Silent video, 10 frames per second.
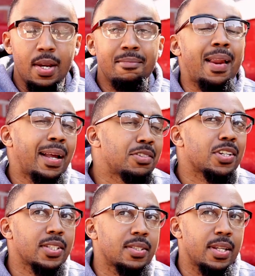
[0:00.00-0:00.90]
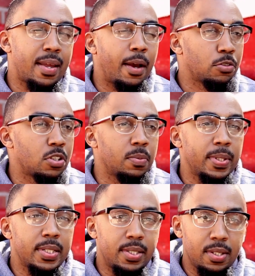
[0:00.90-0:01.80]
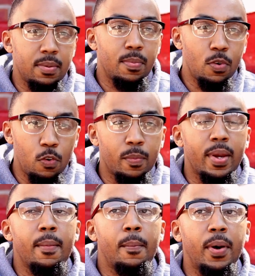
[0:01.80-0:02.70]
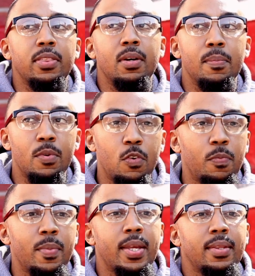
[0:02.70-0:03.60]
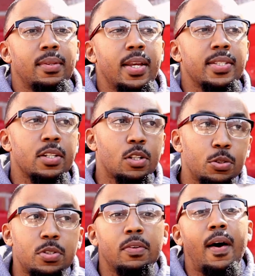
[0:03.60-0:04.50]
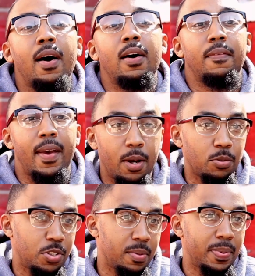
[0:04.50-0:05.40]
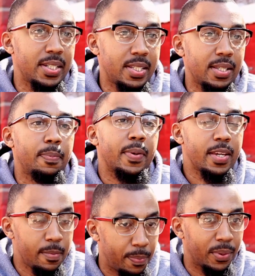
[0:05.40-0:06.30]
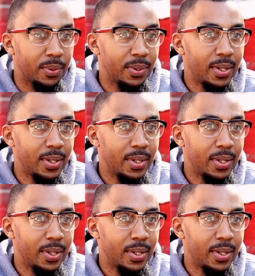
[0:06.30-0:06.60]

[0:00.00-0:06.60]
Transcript: not just an LGBT movement, but the movement is inclusive of LGBT people.